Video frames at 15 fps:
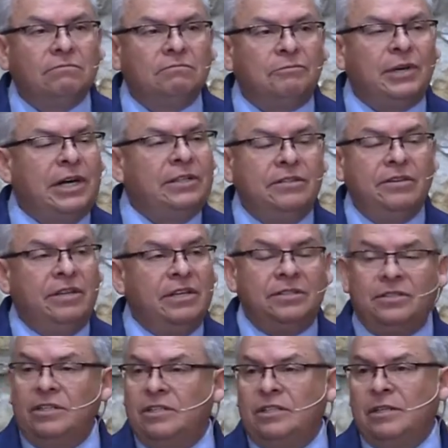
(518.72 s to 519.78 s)
Prior to
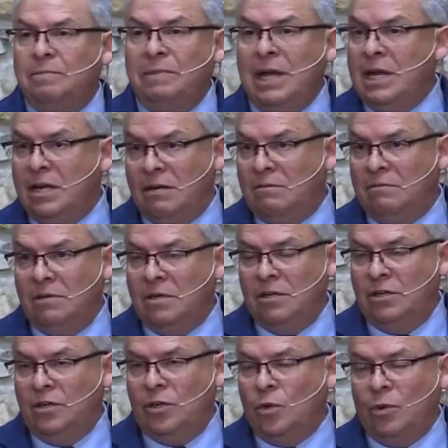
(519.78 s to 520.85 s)
this, there's been
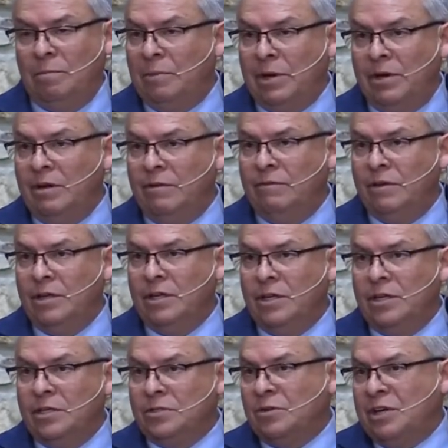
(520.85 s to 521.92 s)
no imperative.
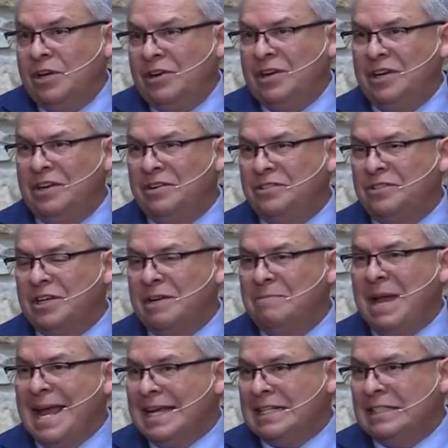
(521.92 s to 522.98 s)
So here, here's a
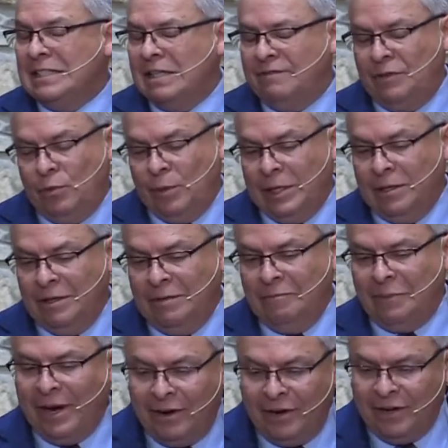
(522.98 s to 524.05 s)
command, if you will,
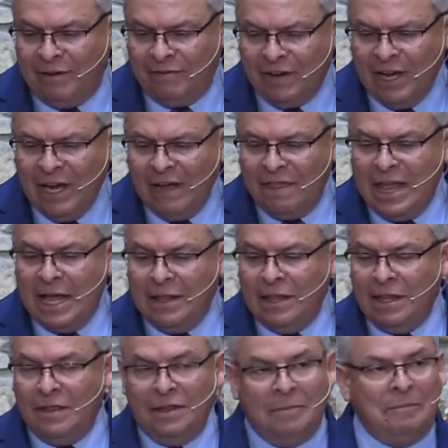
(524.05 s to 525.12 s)
imperative that
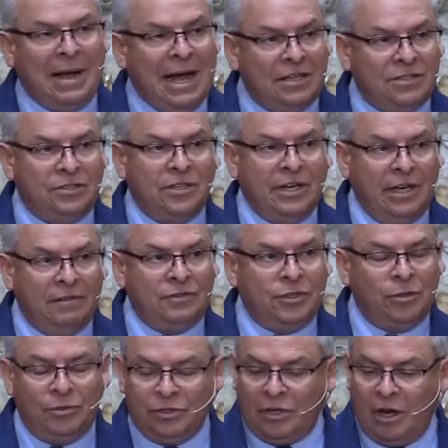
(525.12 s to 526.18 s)
the pastor gives
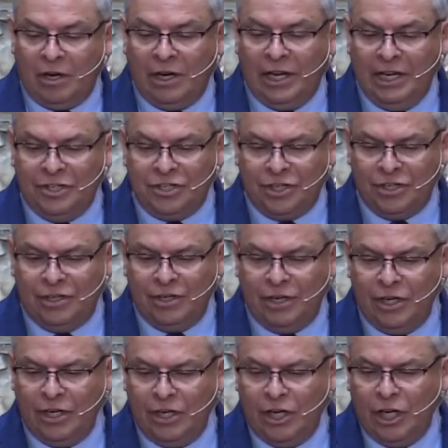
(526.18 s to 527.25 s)
to his congregation
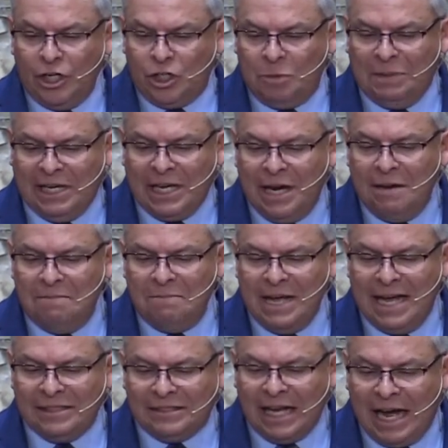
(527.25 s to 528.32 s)
to become
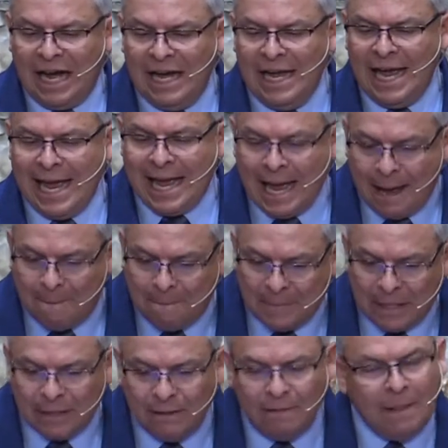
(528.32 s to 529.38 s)
as I am.
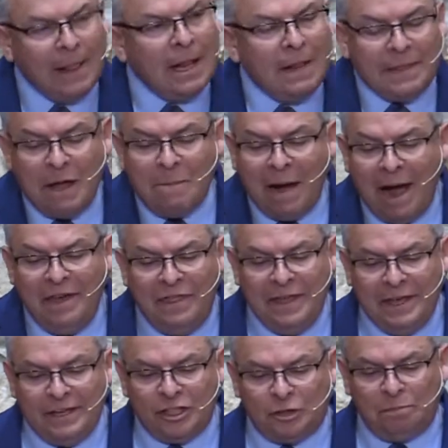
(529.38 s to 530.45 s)
Now, by
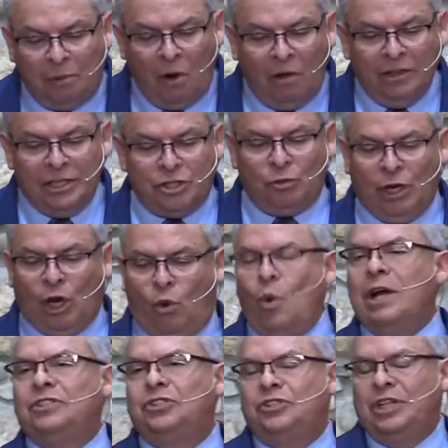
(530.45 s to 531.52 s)
this, Paul is
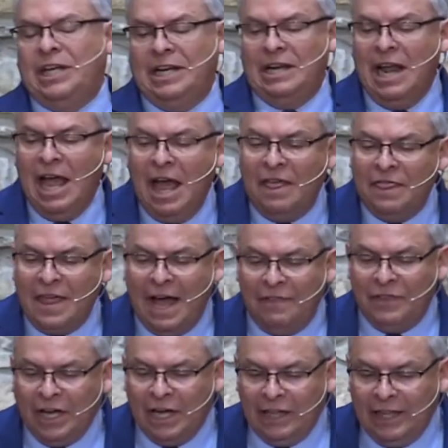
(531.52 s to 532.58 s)
requesting that
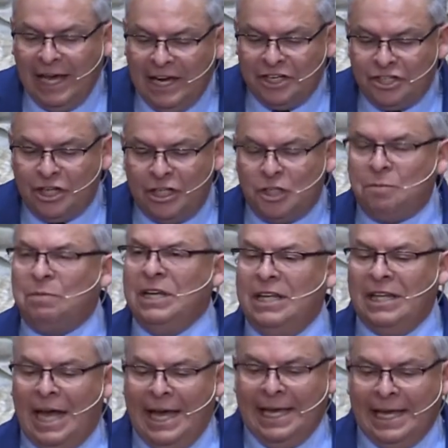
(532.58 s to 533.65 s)
the Galatians be
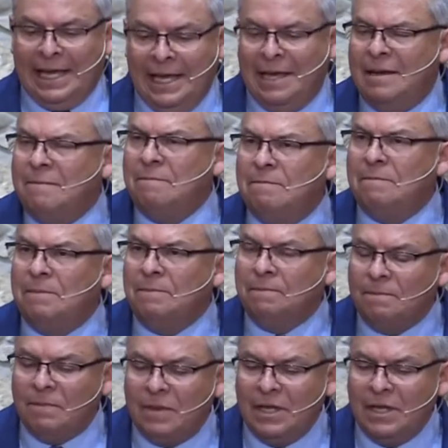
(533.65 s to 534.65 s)
like him